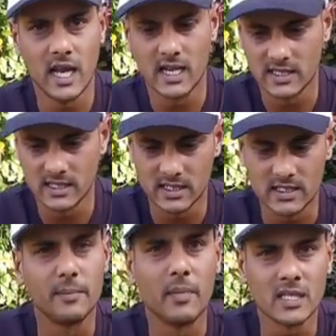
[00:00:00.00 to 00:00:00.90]
lice,
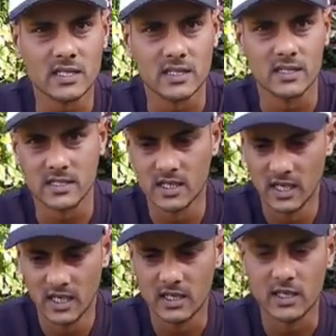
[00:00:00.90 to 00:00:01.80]
it's mussels.
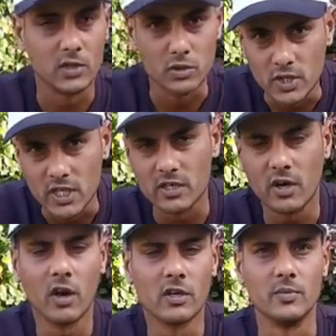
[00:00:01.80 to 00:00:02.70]
They do eat
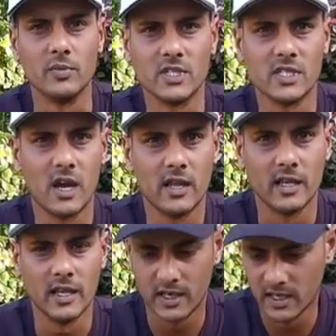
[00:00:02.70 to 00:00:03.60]
octopus now
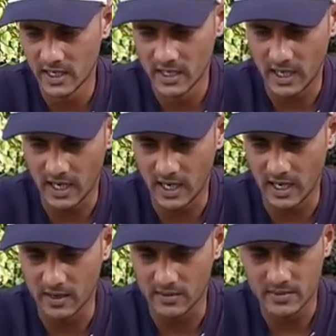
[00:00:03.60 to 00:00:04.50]
and then.
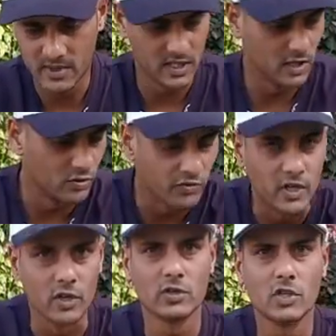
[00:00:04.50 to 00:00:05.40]
They do
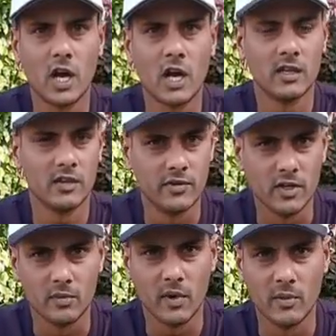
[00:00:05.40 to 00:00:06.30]
feed on chaka, they
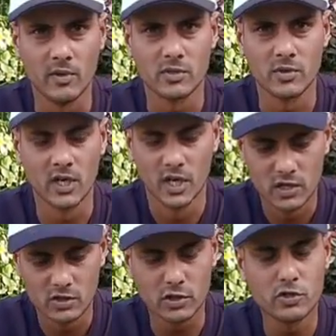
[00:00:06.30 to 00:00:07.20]
feed on baby squid.
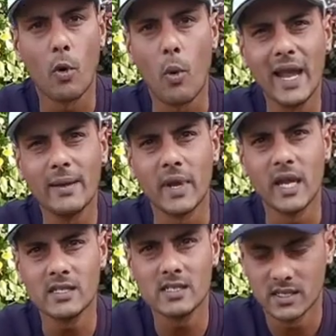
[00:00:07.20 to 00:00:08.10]
So it's your white
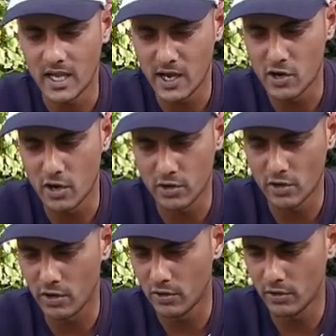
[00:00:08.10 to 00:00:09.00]
baits and
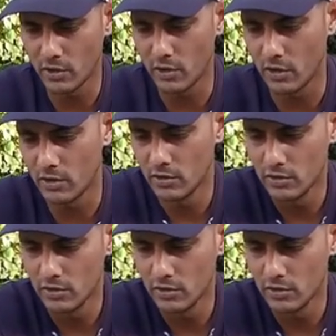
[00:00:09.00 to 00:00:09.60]
your